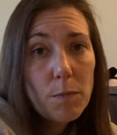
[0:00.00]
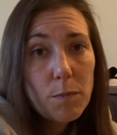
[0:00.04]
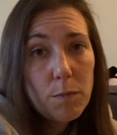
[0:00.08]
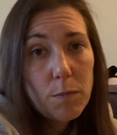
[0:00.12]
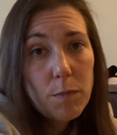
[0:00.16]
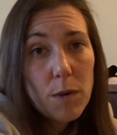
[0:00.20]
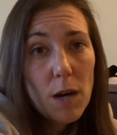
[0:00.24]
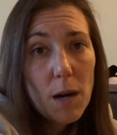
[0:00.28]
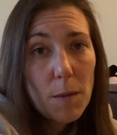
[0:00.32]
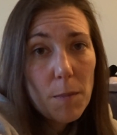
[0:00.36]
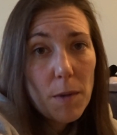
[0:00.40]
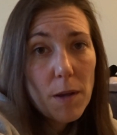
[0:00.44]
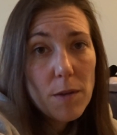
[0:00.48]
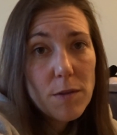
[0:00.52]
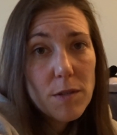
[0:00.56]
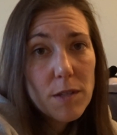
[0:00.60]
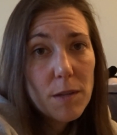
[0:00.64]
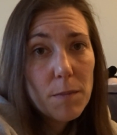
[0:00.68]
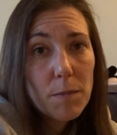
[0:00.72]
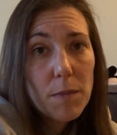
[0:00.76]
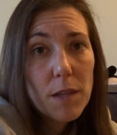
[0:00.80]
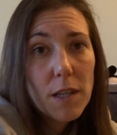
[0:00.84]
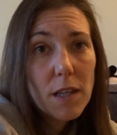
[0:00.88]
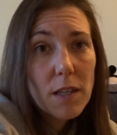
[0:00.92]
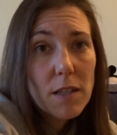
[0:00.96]
upload
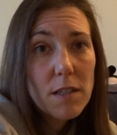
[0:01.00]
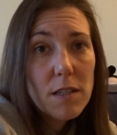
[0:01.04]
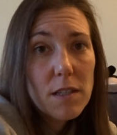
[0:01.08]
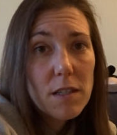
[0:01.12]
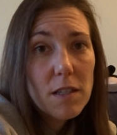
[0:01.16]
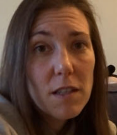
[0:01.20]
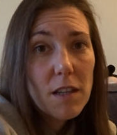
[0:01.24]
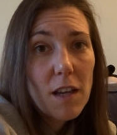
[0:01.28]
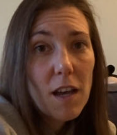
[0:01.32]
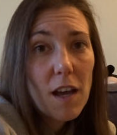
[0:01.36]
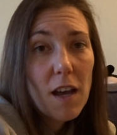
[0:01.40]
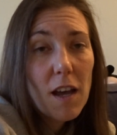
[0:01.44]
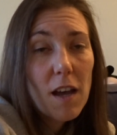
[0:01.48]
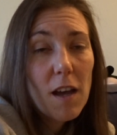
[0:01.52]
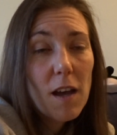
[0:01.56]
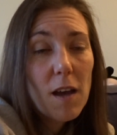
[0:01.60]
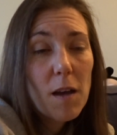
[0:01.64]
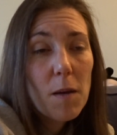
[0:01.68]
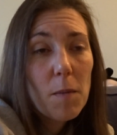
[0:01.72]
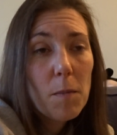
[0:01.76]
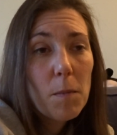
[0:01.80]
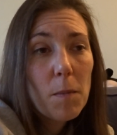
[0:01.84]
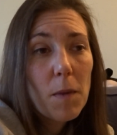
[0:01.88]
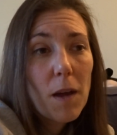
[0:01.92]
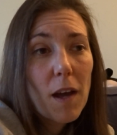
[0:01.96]
some things
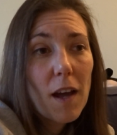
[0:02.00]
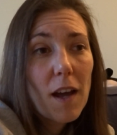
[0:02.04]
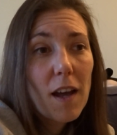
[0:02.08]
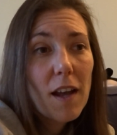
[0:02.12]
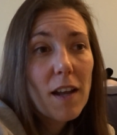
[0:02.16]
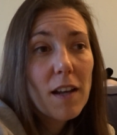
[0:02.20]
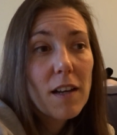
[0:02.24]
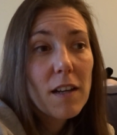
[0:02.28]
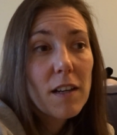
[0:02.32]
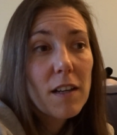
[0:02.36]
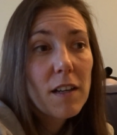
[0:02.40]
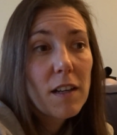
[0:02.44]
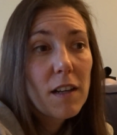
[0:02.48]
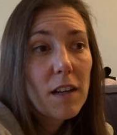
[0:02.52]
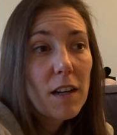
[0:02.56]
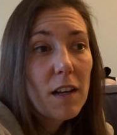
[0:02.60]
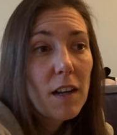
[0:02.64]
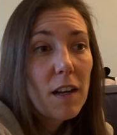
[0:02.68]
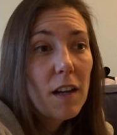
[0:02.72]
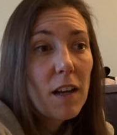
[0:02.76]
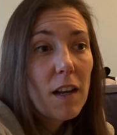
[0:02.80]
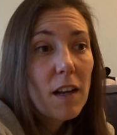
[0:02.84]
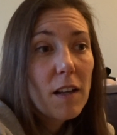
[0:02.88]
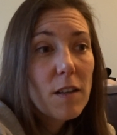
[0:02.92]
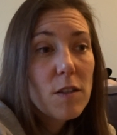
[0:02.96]
and
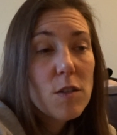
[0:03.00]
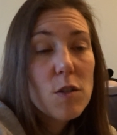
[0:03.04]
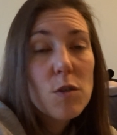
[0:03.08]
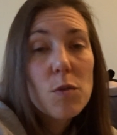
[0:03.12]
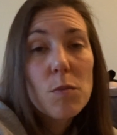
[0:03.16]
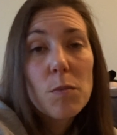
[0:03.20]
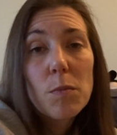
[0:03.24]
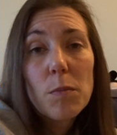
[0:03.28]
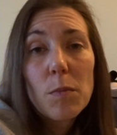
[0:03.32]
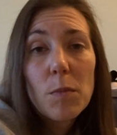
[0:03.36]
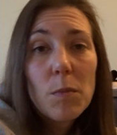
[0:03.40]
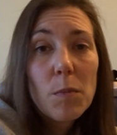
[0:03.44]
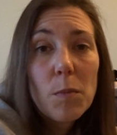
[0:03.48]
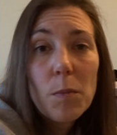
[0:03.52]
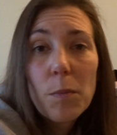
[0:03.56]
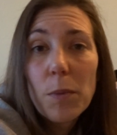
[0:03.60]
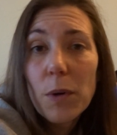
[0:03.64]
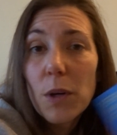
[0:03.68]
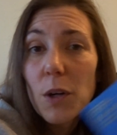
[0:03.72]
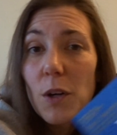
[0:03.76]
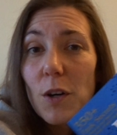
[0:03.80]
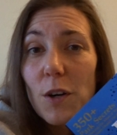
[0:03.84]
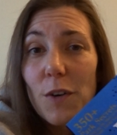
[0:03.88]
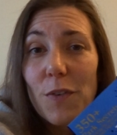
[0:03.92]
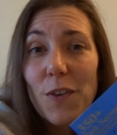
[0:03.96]
do
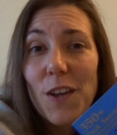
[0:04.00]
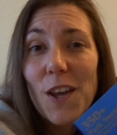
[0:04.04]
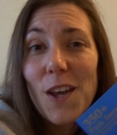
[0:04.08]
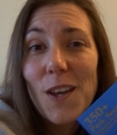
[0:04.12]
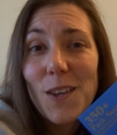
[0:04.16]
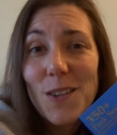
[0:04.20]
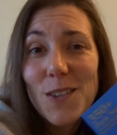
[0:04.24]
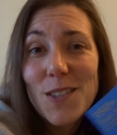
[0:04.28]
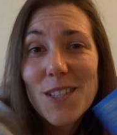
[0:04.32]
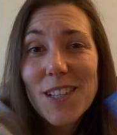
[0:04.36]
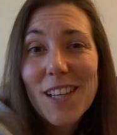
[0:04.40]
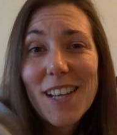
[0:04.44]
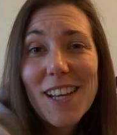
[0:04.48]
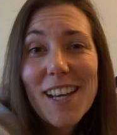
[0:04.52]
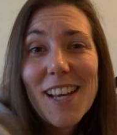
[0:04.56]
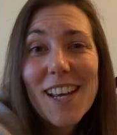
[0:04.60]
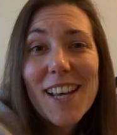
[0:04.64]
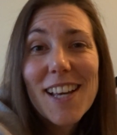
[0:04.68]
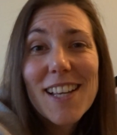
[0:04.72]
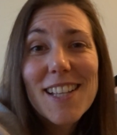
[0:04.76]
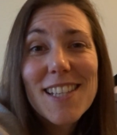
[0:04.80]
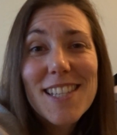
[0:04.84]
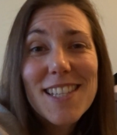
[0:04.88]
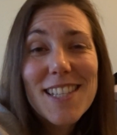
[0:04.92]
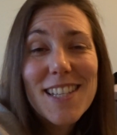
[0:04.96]
book reviews
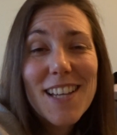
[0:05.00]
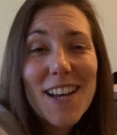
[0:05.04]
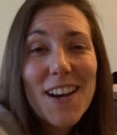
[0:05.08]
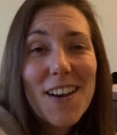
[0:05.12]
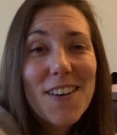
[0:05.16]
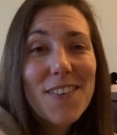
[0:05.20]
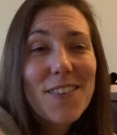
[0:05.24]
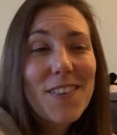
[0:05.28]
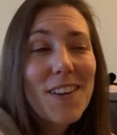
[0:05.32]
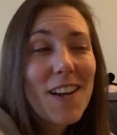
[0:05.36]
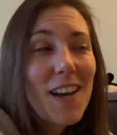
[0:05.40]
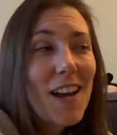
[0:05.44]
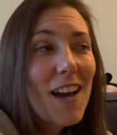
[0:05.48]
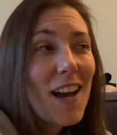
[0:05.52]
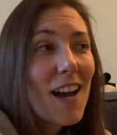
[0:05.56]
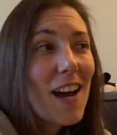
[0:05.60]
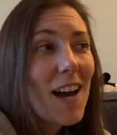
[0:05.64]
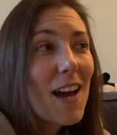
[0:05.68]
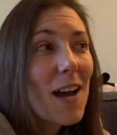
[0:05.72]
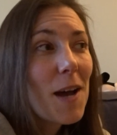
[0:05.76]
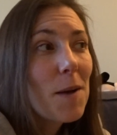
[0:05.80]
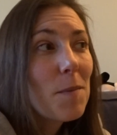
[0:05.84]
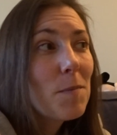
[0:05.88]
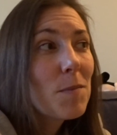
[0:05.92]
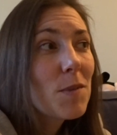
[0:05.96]
and stuff,
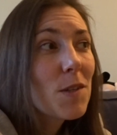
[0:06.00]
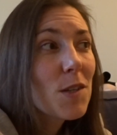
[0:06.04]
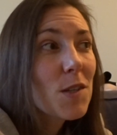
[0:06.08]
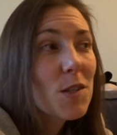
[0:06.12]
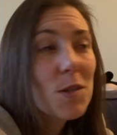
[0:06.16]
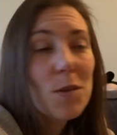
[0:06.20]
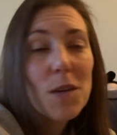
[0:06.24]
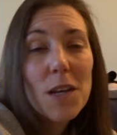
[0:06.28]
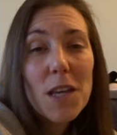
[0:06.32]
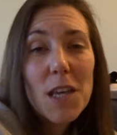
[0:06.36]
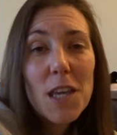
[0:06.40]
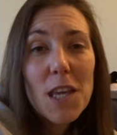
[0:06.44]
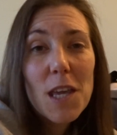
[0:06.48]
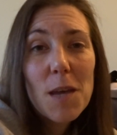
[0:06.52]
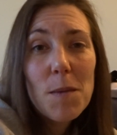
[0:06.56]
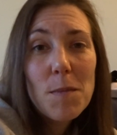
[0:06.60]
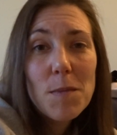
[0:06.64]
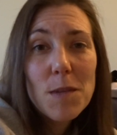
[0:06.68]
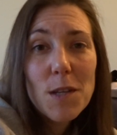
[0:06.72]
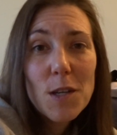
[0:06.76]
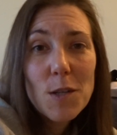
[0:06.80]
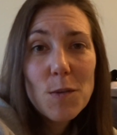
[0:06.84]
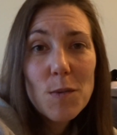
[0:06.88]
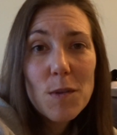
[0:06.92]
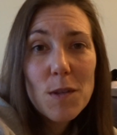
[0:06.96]
just so I can keep in
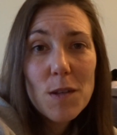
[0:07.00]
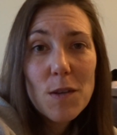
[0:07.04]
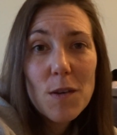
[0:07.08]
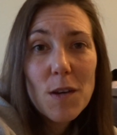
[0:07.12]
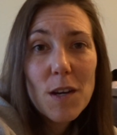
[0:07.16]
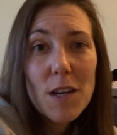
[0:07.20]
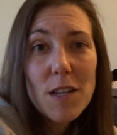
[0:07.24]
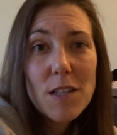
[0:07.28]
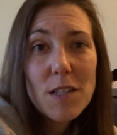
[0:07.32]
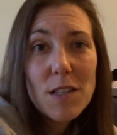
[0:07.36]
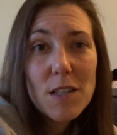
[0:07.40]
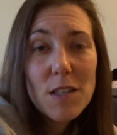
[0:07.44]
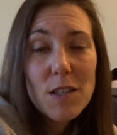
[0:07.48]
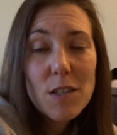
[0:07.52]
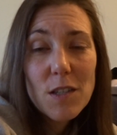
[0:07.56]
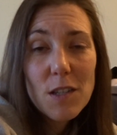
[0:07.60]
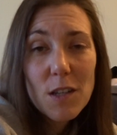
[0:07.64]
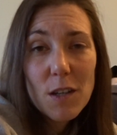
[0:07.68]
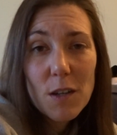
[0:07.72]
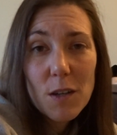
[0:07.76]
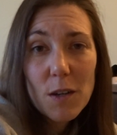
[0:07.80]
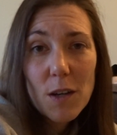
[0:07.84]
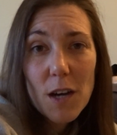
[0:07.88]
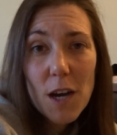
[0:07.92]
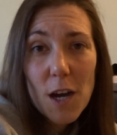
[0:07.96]
touch with you guys.
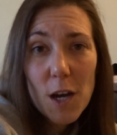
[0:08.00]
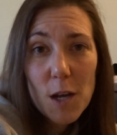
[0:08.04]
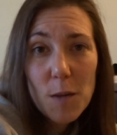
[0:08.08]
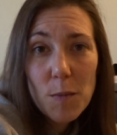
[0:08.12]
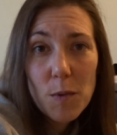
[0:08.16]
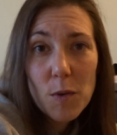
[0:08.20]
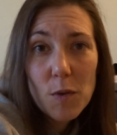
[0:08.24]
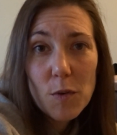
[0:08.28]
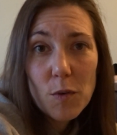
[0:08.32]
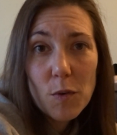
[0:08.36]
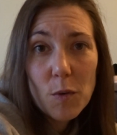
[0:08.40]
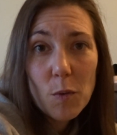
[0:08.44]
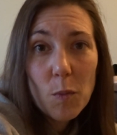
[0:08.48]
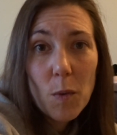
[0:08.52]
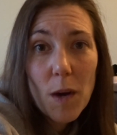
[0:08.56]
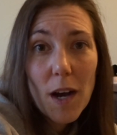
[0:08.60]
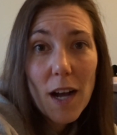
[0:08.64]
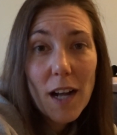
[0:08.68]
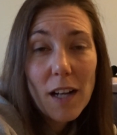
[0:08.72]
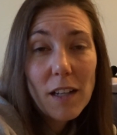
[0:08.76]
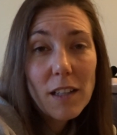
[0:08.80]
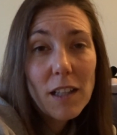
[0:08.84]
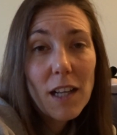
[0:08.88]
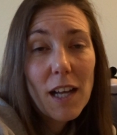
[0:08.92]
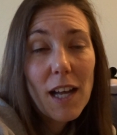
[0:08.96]
So I hope you're all
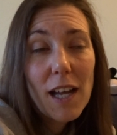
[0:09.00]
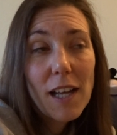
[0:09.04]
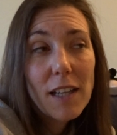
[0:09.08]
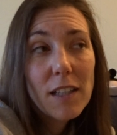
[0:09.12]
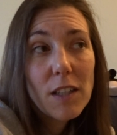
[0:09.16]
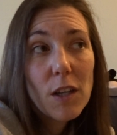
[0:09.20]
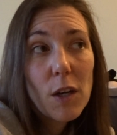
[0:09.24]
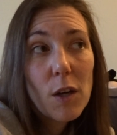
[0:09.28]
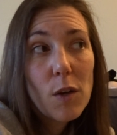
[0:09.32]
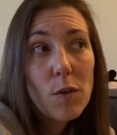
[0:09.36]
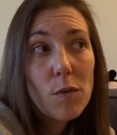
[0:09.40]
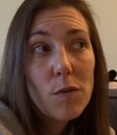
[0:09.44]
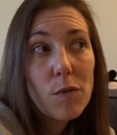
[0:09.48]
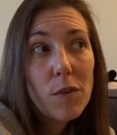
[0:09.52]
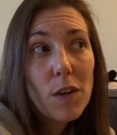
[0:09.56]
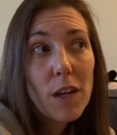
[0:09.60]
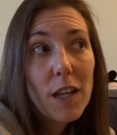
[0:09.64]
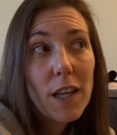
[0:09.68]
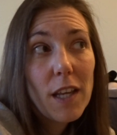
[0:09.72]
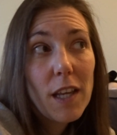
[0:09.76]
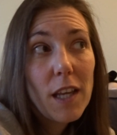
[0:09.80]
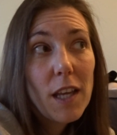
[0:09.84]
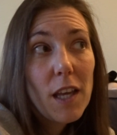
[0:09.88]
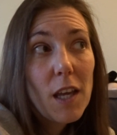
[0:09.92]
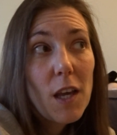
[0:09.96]
well, and
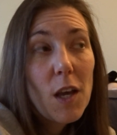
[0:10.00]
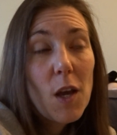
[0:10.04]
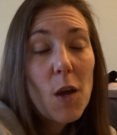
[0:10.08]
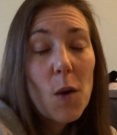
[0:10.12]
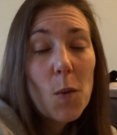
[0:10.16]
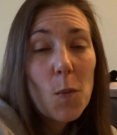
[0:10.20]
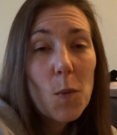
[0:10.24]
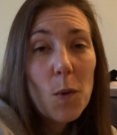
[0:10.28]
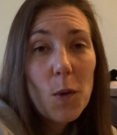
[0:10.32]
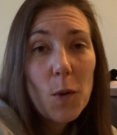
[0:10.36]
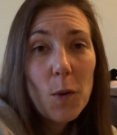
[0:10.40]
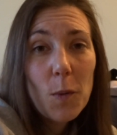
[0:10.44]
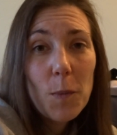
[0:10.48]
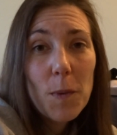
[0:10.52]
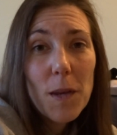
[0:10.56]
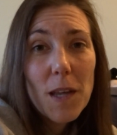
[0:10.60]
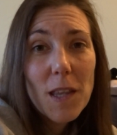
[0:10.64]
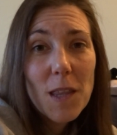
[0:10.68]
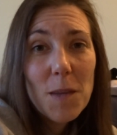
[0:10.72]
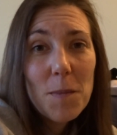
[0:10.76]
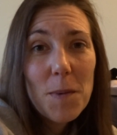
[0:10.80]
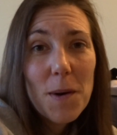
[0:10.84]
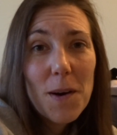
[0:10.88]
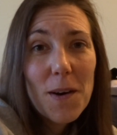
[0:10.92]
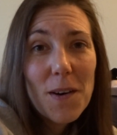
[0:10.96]
hopefully we'll all be in
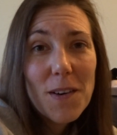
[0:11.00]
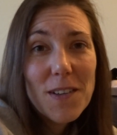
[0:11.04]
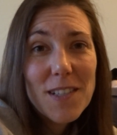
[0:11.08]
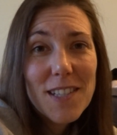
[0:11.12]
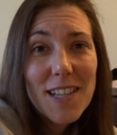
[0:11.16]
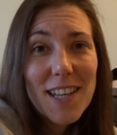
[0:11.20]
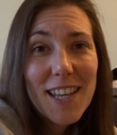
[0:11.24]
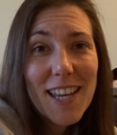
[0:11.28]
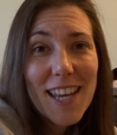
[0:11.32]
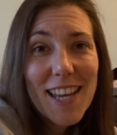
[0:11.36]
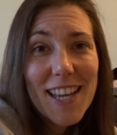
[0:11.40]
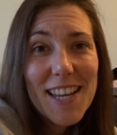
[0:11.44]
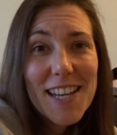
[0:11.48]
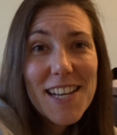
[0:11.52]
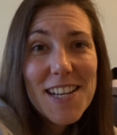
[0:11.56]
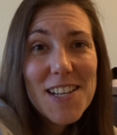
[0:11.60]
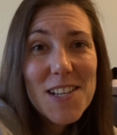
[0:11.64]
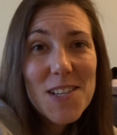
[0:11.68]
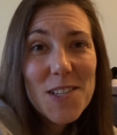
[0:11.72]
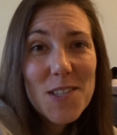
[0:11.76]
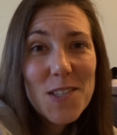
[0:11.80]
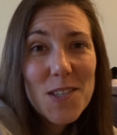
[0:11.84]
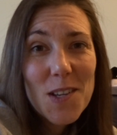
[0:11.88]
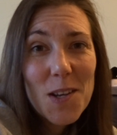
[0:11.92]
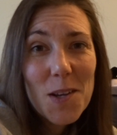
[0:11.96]
the parks again
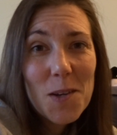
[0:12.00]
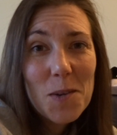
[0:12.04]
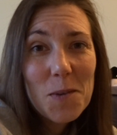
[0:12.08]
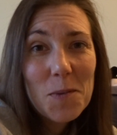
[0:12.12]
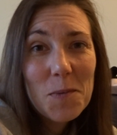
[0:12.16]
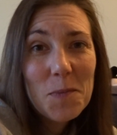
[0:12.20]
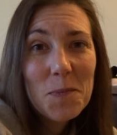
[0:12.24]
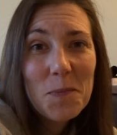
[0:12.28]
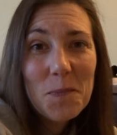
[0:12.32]
soon.